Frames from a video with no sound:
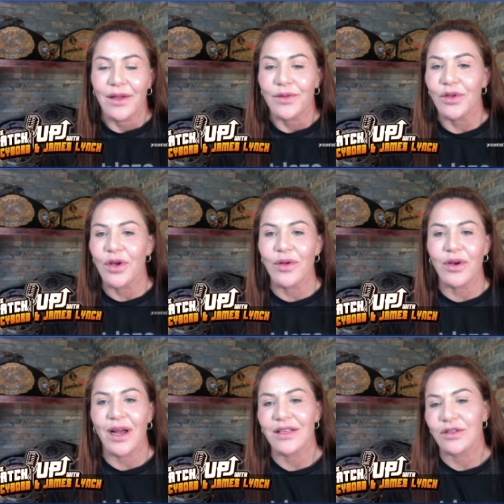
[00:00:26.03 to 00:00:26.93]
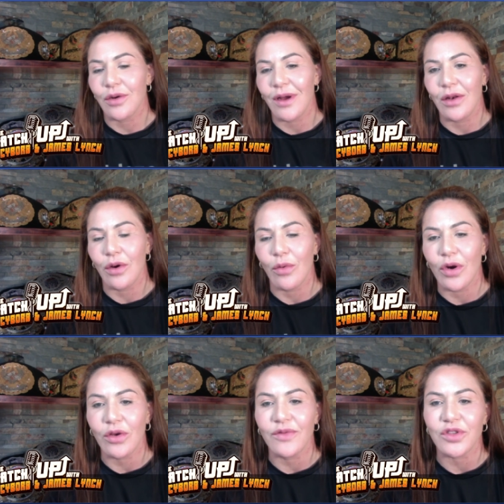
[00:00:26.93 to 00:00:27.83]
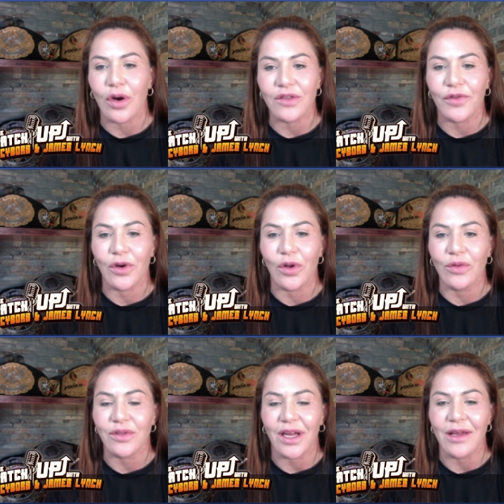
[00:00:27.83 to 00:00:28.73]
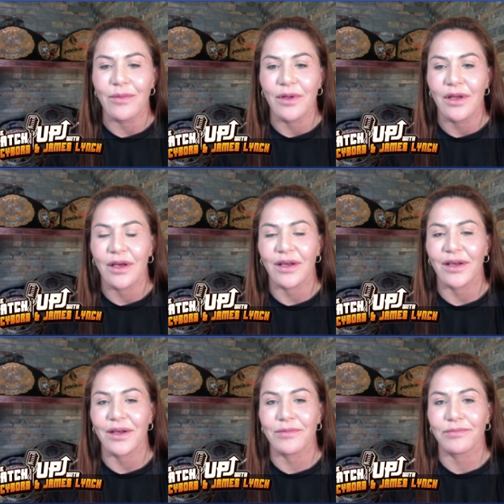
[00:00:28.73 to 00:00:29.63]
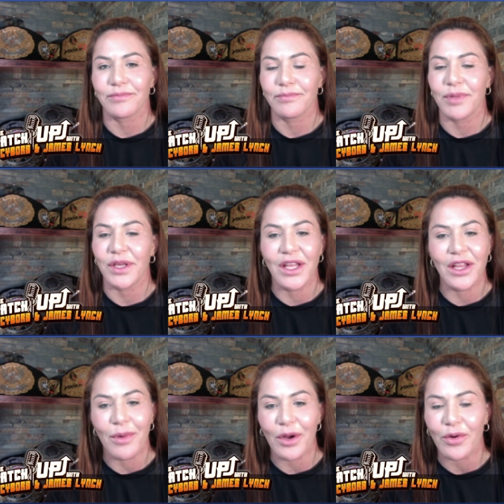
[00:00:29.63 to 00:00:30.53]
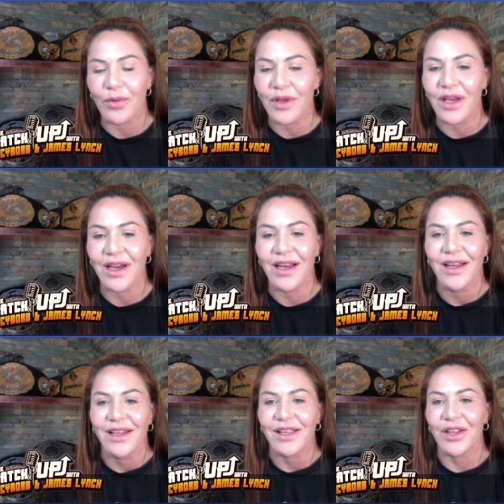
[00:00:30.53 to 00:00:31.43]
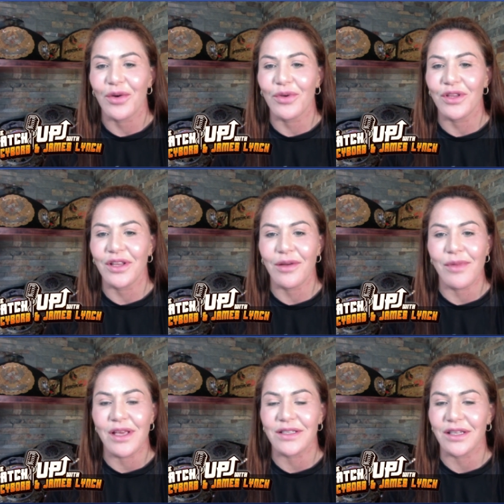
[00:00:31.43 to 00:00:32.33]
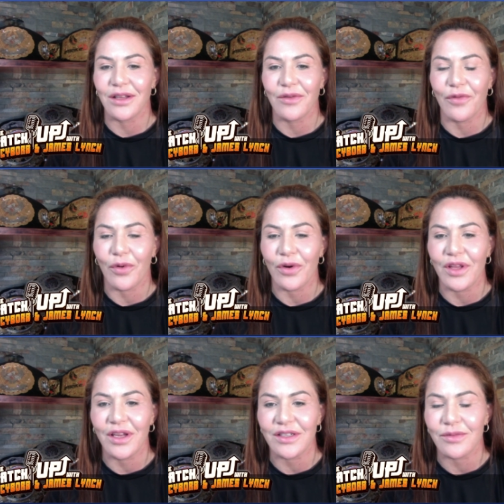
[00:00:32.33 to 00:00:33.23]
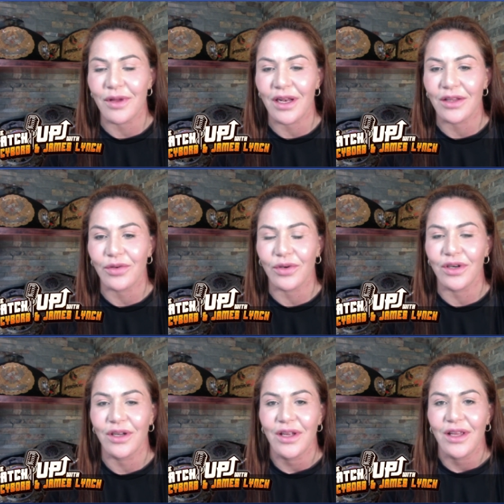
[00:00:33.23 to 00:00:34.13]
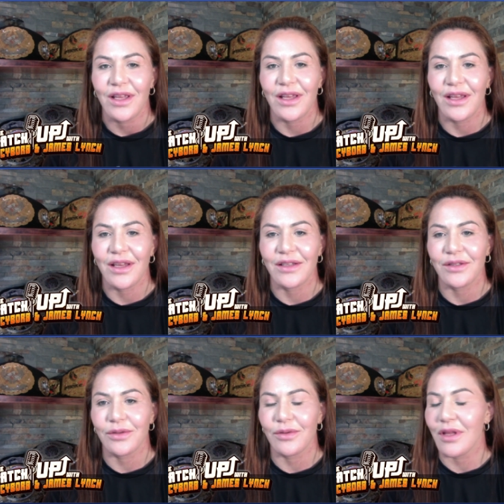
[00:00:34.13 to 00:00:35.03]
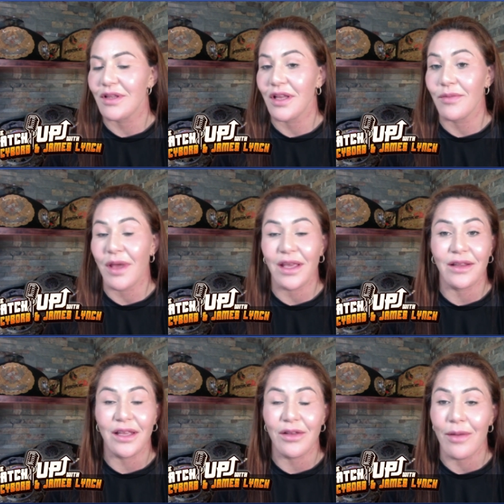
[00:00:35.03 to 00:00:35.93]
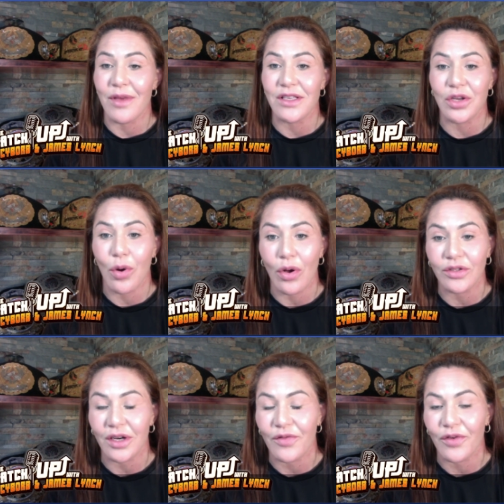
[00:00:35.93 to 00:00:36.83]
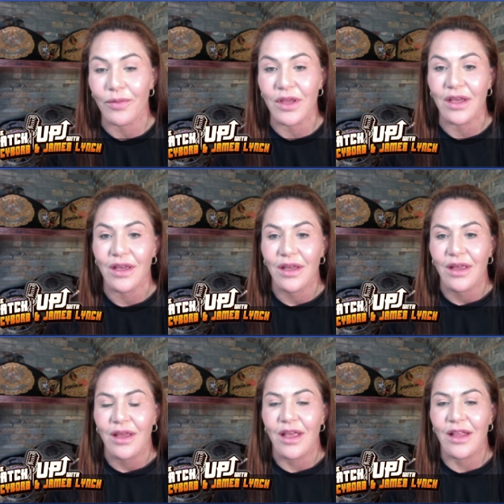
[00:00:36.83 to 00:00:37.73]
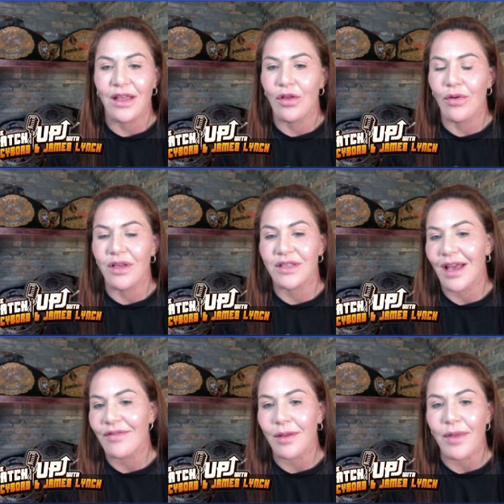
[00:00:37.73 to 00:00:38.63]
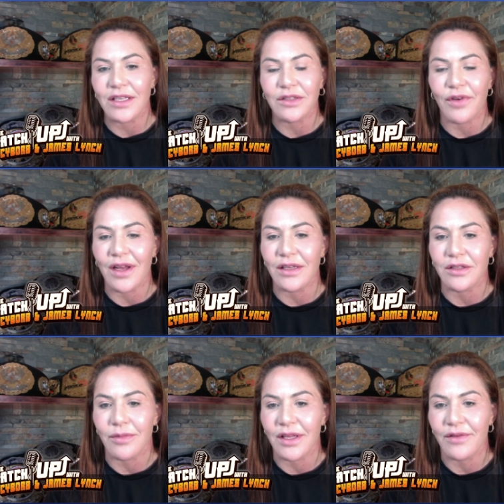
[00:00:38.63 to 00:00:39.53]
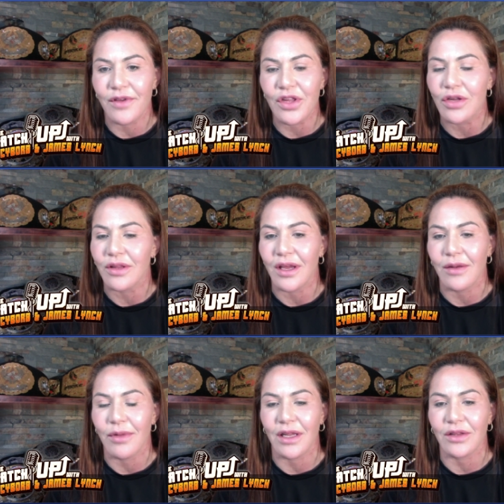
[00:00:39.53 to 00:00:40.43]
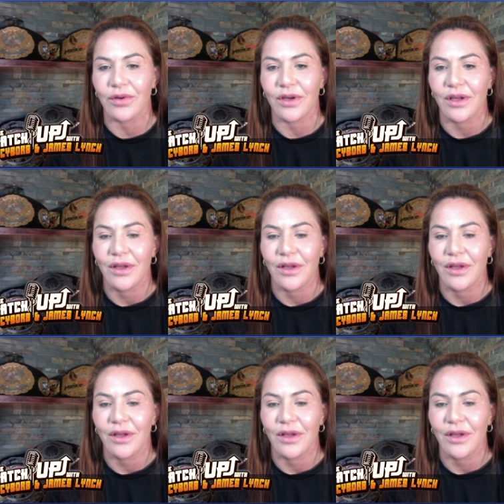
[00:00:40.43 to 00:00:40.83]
Do you know, you guys know I work with Scott for a long time um, beginning my career. You know, we did amazing uh, four years in Bellator, and then make did an amazing contract for me. And you know, it's have the best fighters in my division there in Bellator.